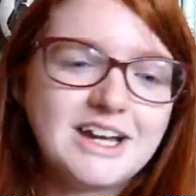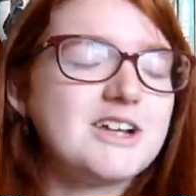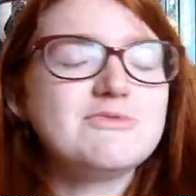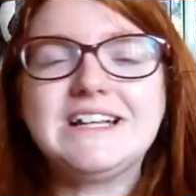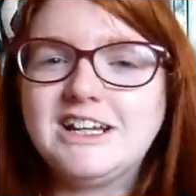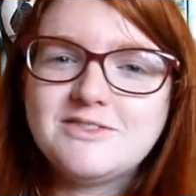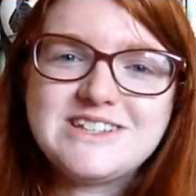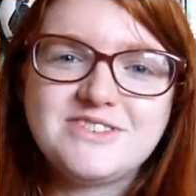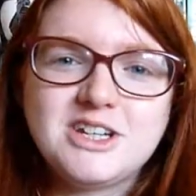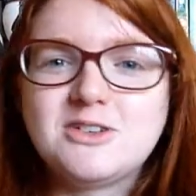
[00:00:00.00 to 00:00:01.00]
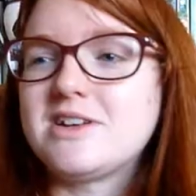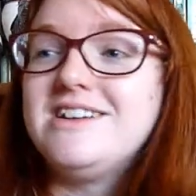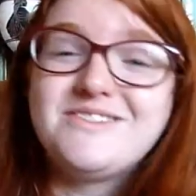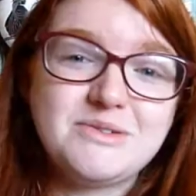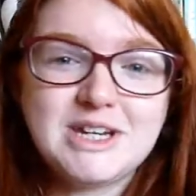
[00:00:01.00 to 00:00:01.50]
and I really love his videos, I
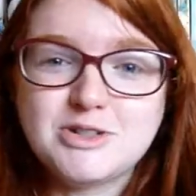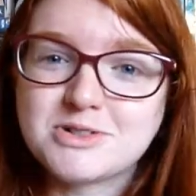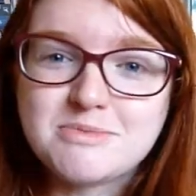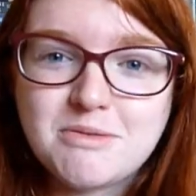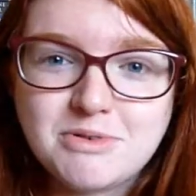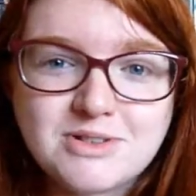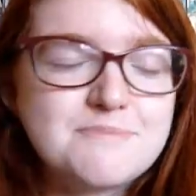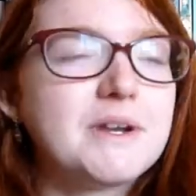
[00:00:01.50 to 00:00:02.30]
love the way he talks about books,